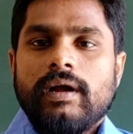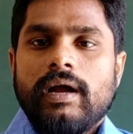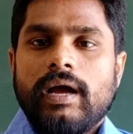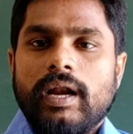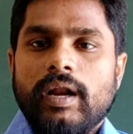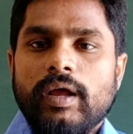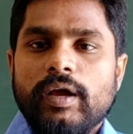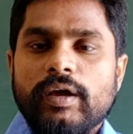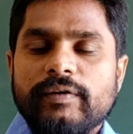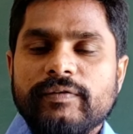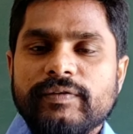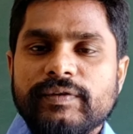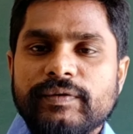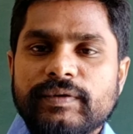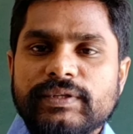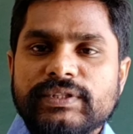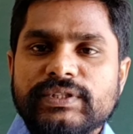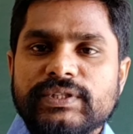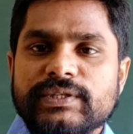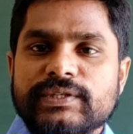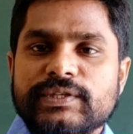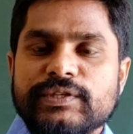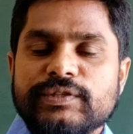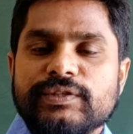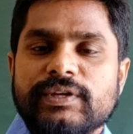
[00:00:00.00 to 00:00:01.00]
Hello everyone,
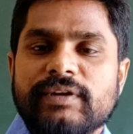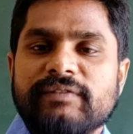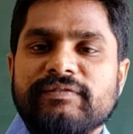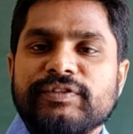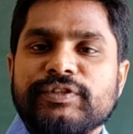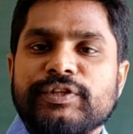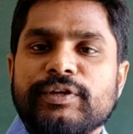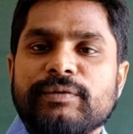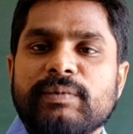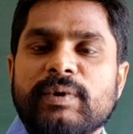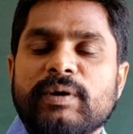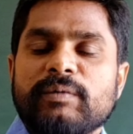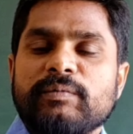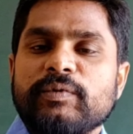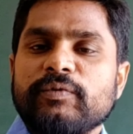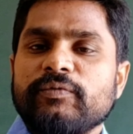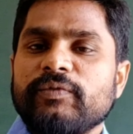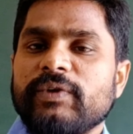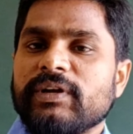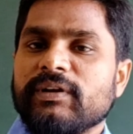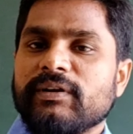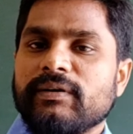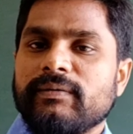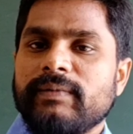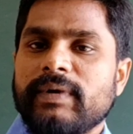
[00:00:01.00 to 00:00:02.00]
this is Ravindra Babu.
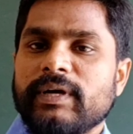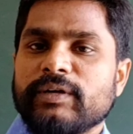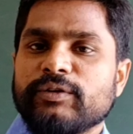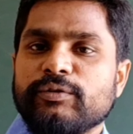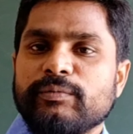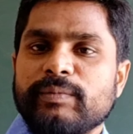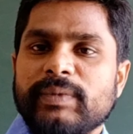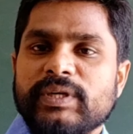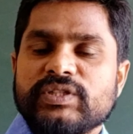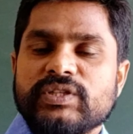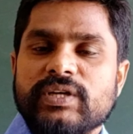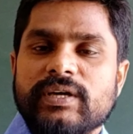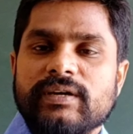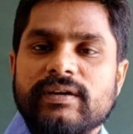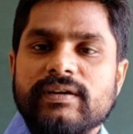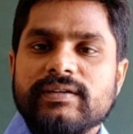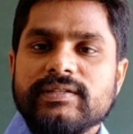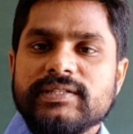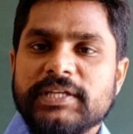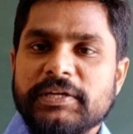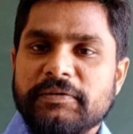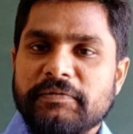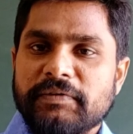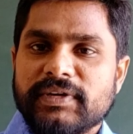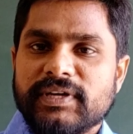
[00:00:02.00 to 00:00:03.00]
Welcome back to my channel
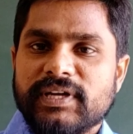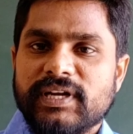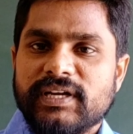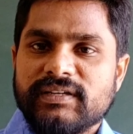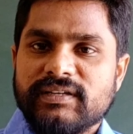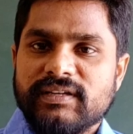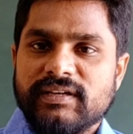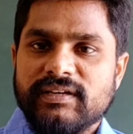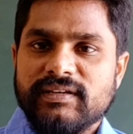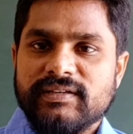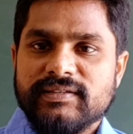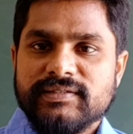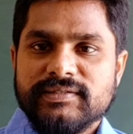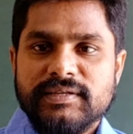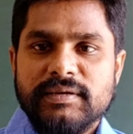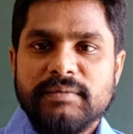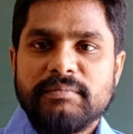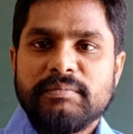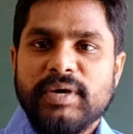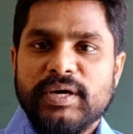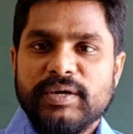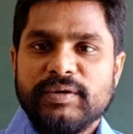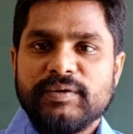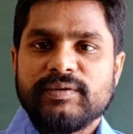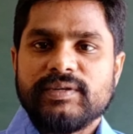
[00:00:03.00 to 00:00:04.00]
Silver 90s
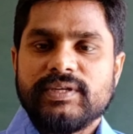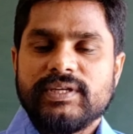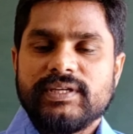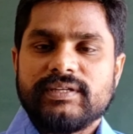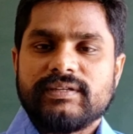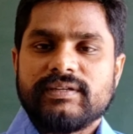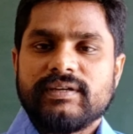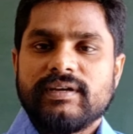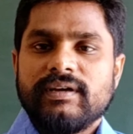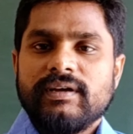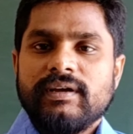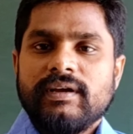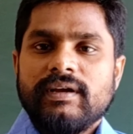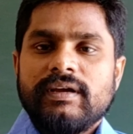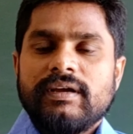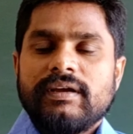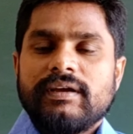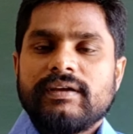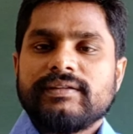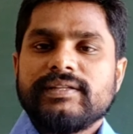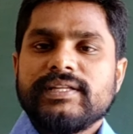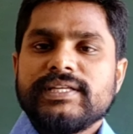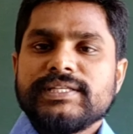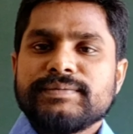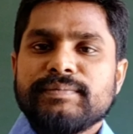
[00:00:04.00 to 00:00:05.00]
Bio-NEET.
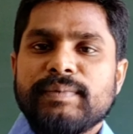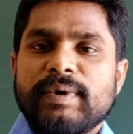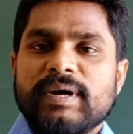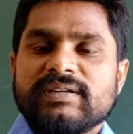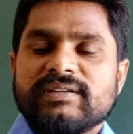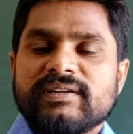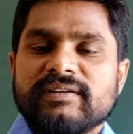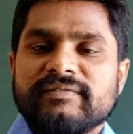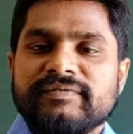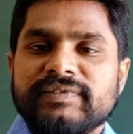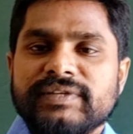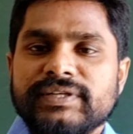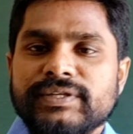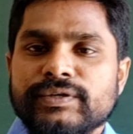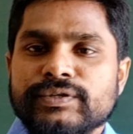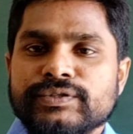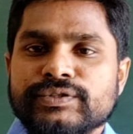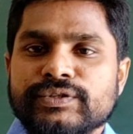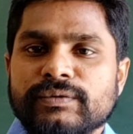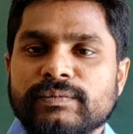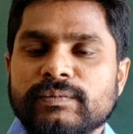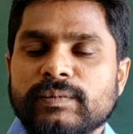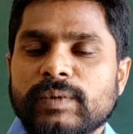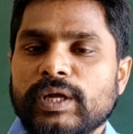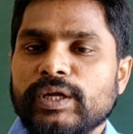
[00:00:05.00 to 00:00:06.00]
In this part of videos
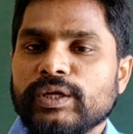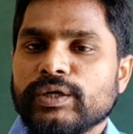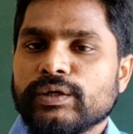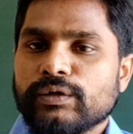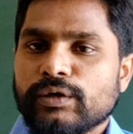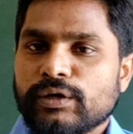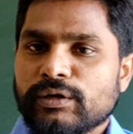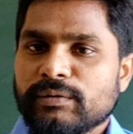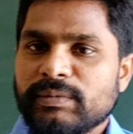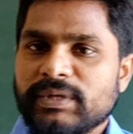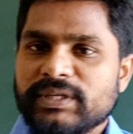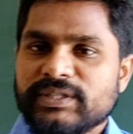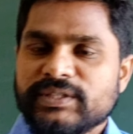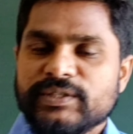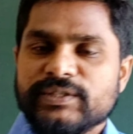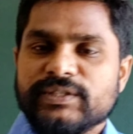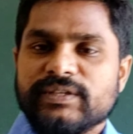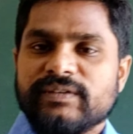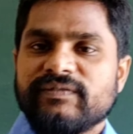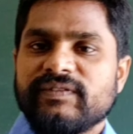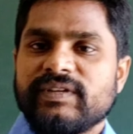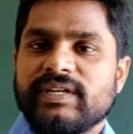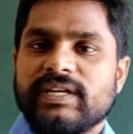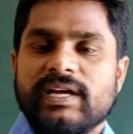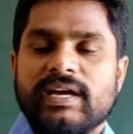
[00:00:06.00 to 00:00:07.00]
of molecular basis
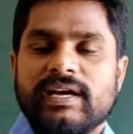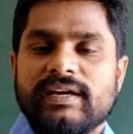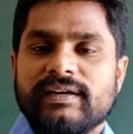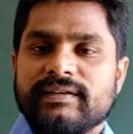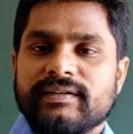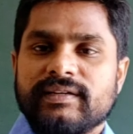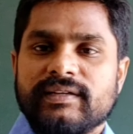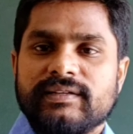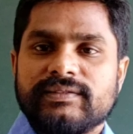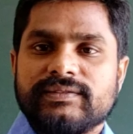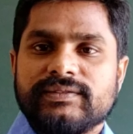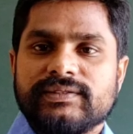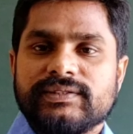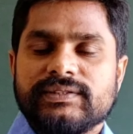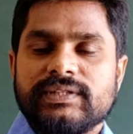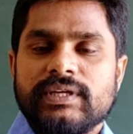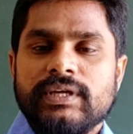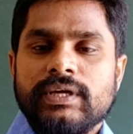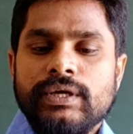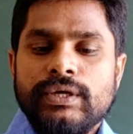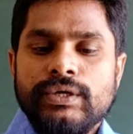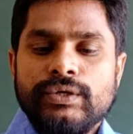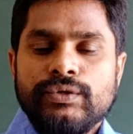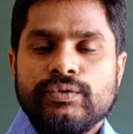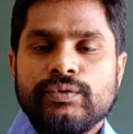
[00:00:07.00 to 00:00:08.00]
of inheritance,
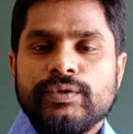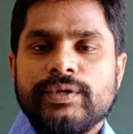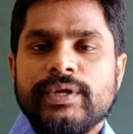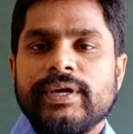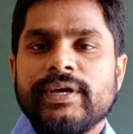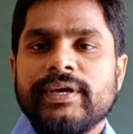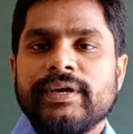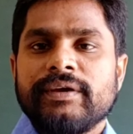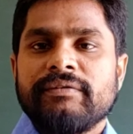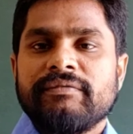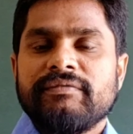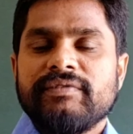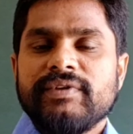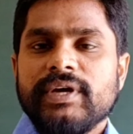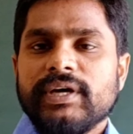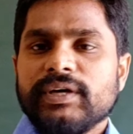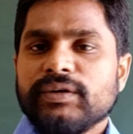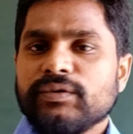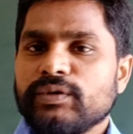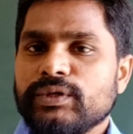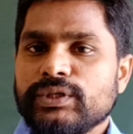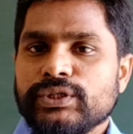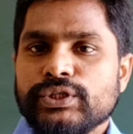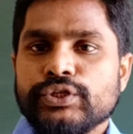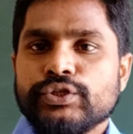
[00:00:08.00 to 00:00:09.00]
today we are
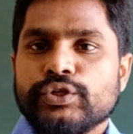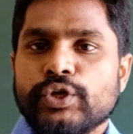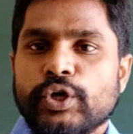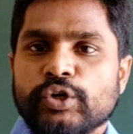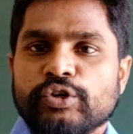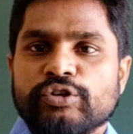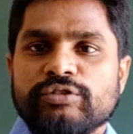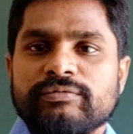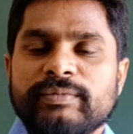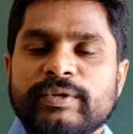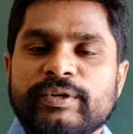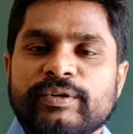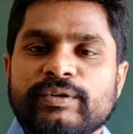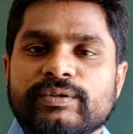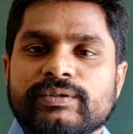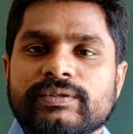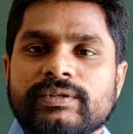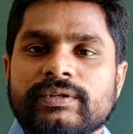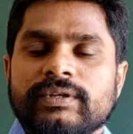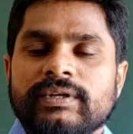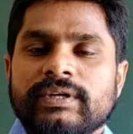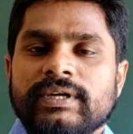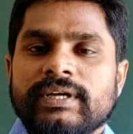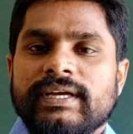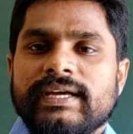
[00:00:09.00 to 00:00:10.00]
going to talk about
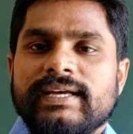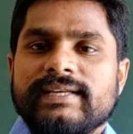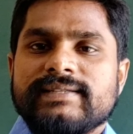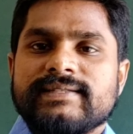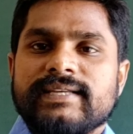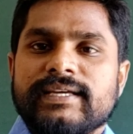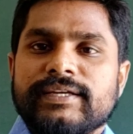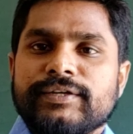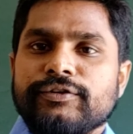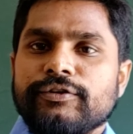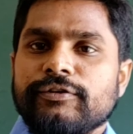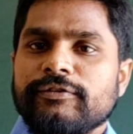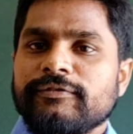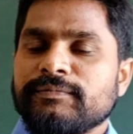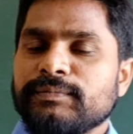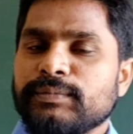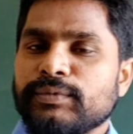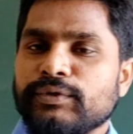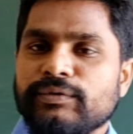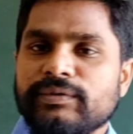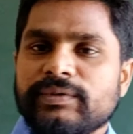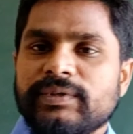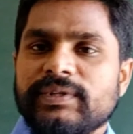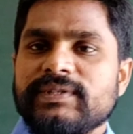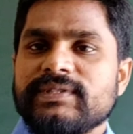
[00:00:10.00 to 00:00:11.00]
a set of
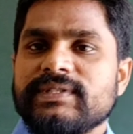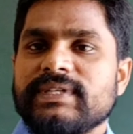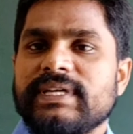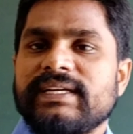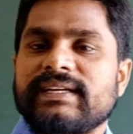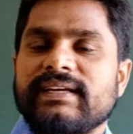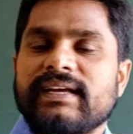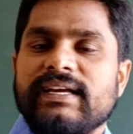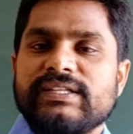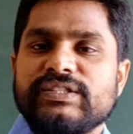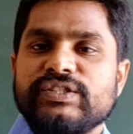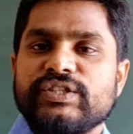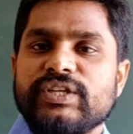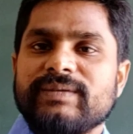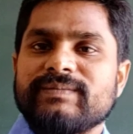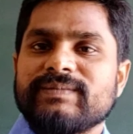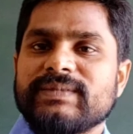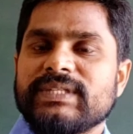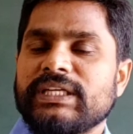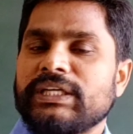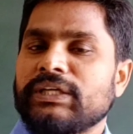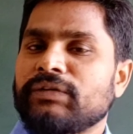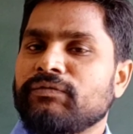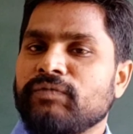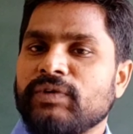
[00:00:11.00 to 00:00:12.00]
proteins and
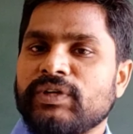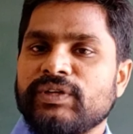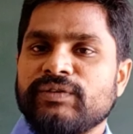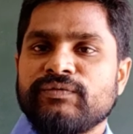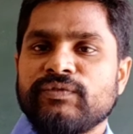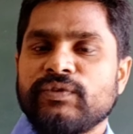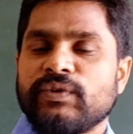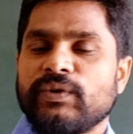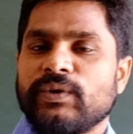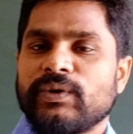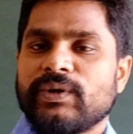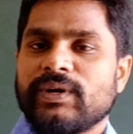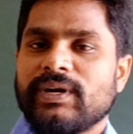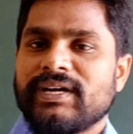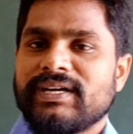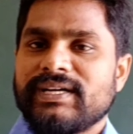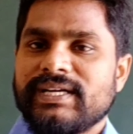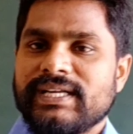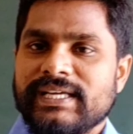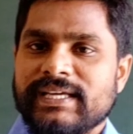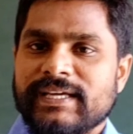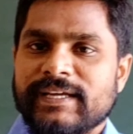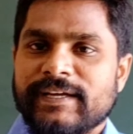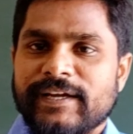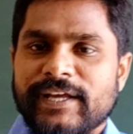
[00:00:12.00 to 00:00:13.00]
enzymes required for
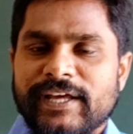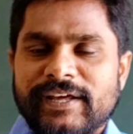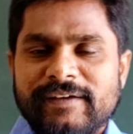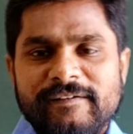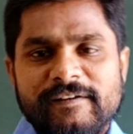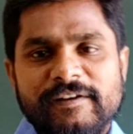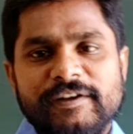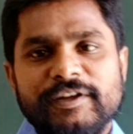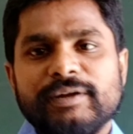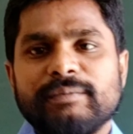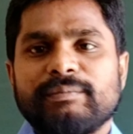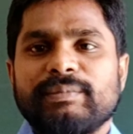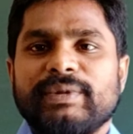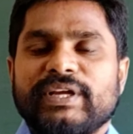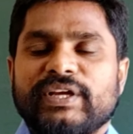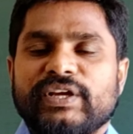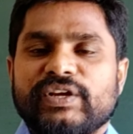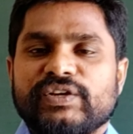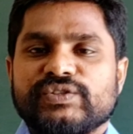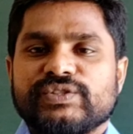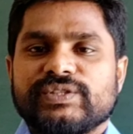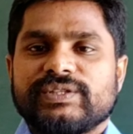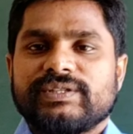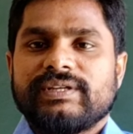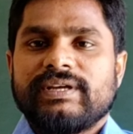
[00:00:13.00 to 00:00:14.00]
DNA
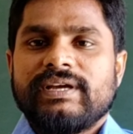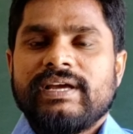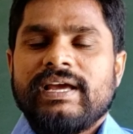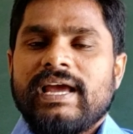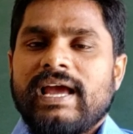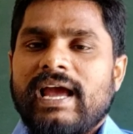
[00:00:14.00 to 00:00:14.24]
replication